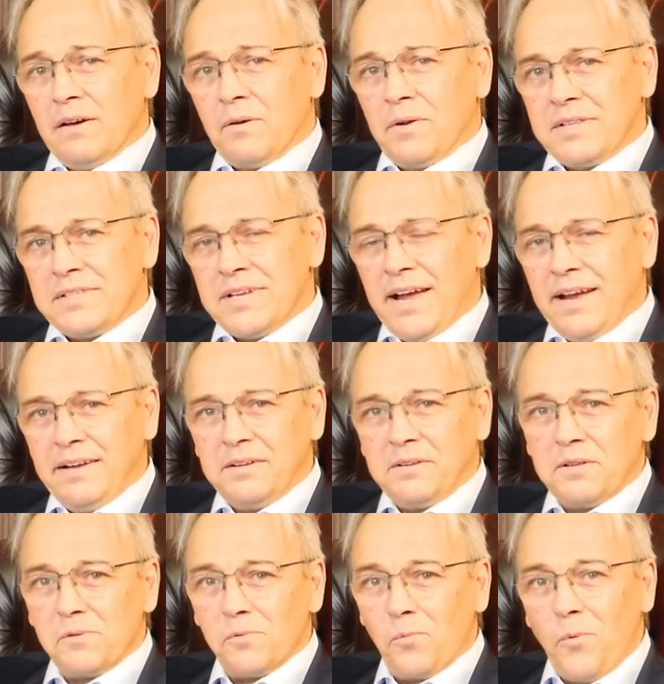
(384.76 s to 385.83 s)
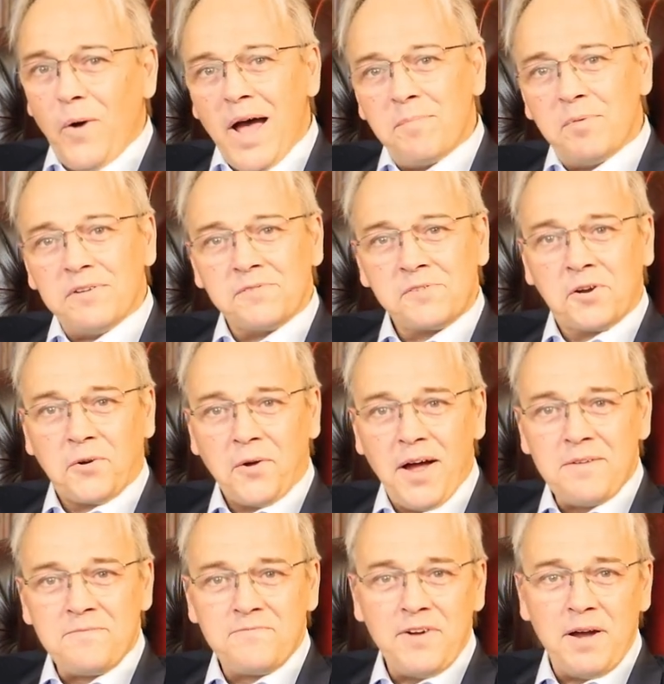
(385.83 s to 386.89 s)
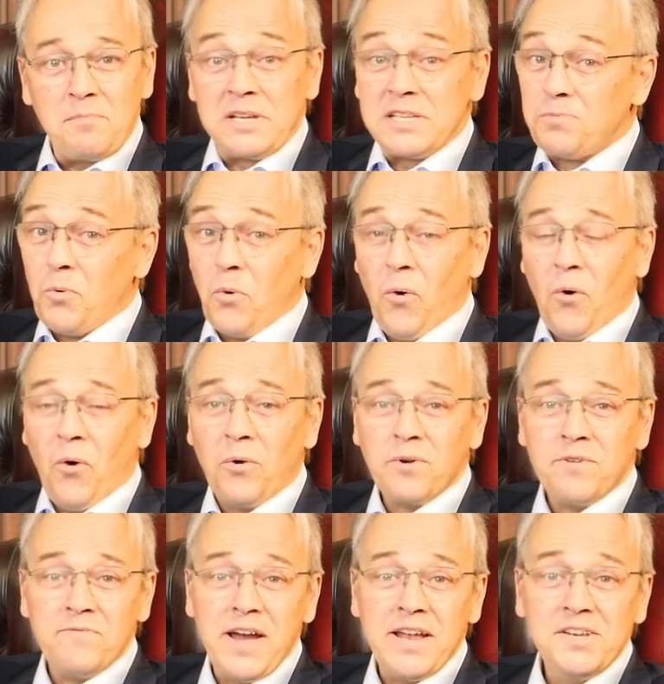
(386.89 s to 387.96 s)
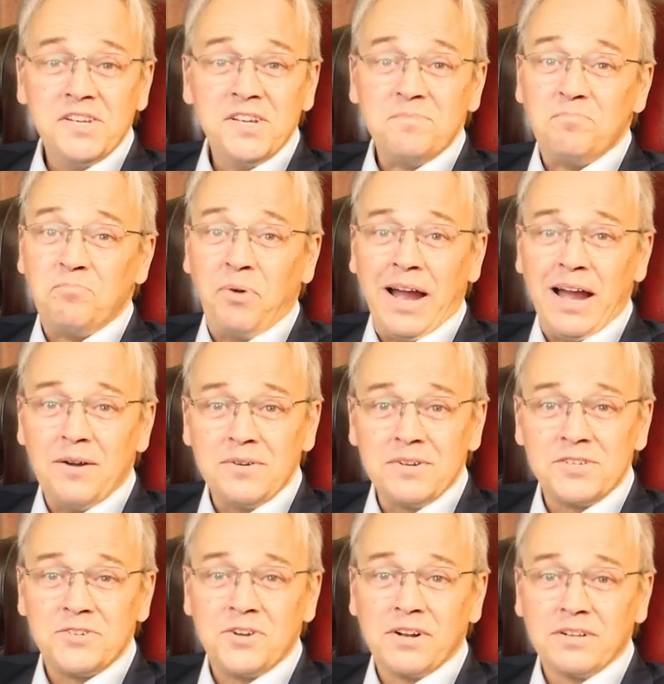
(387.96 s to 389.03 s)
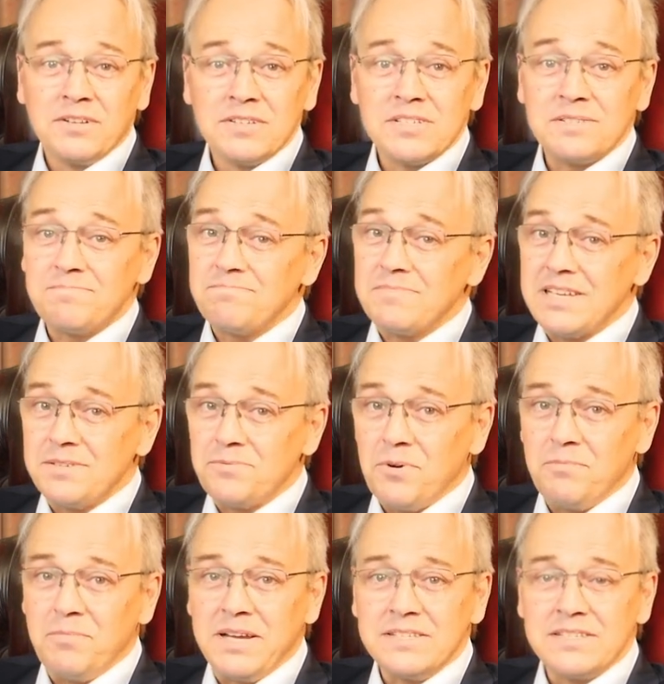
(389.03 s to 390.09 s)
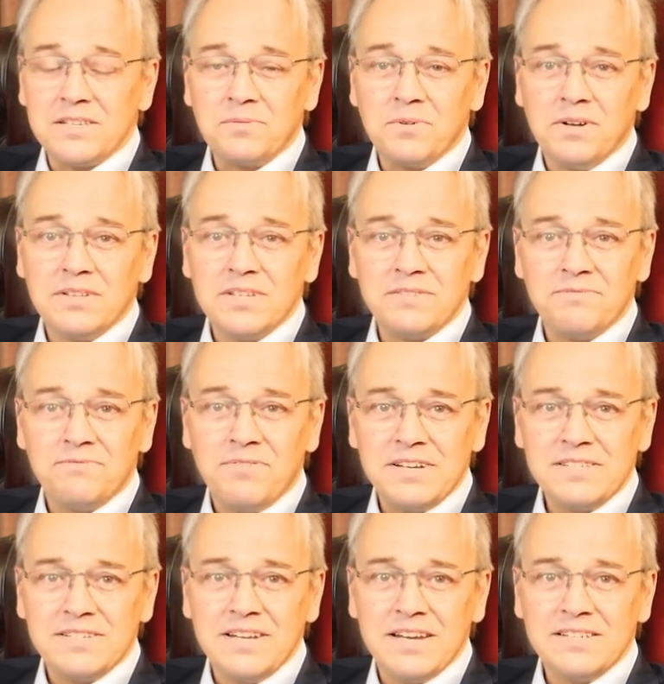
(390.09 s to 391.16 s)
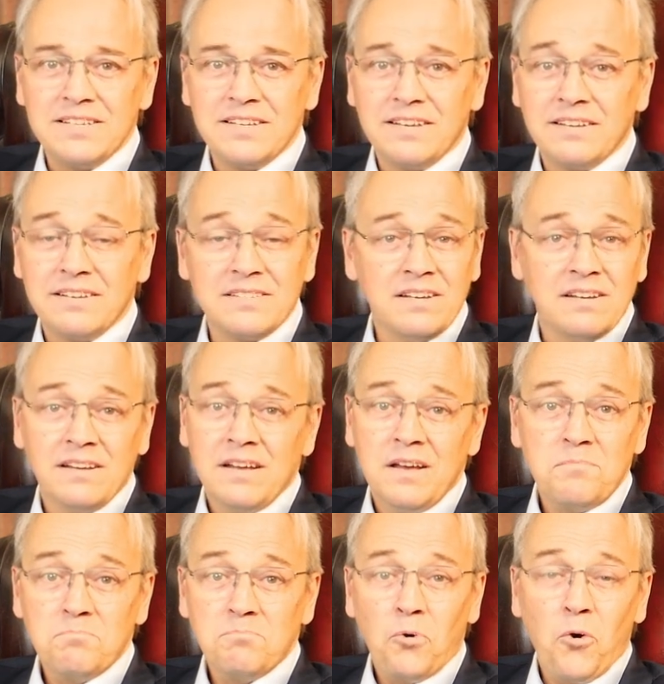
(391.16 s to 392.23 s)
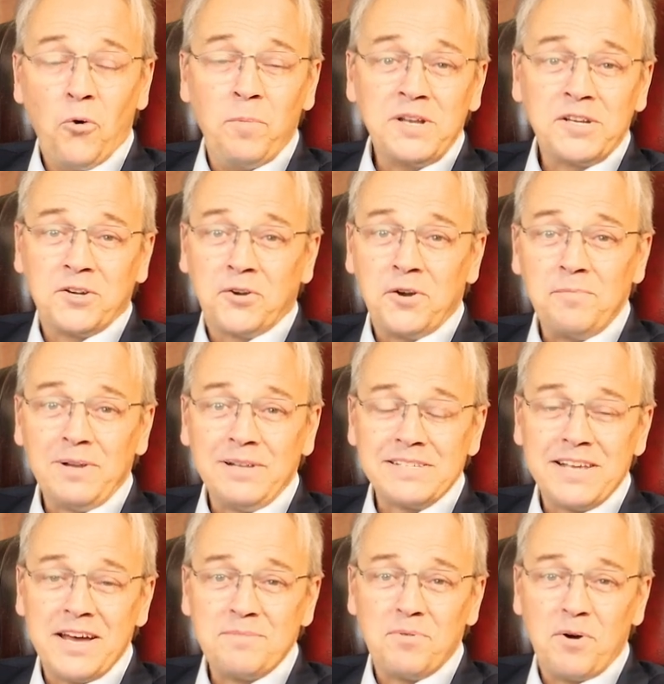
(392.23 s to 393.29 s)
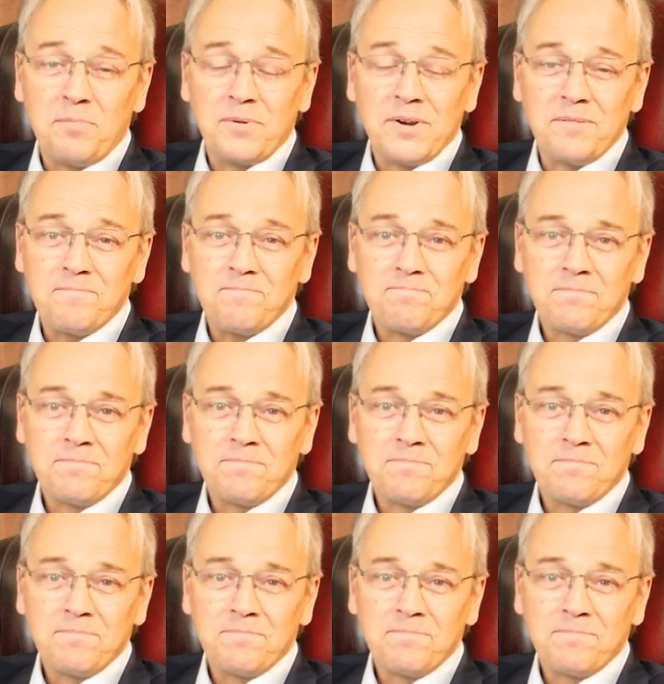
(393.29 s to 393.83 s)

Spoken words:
What a tangled web of crime, families, war, revenge and power struggles. That's what makes this world as fascinating as a morbid criminal soap opera.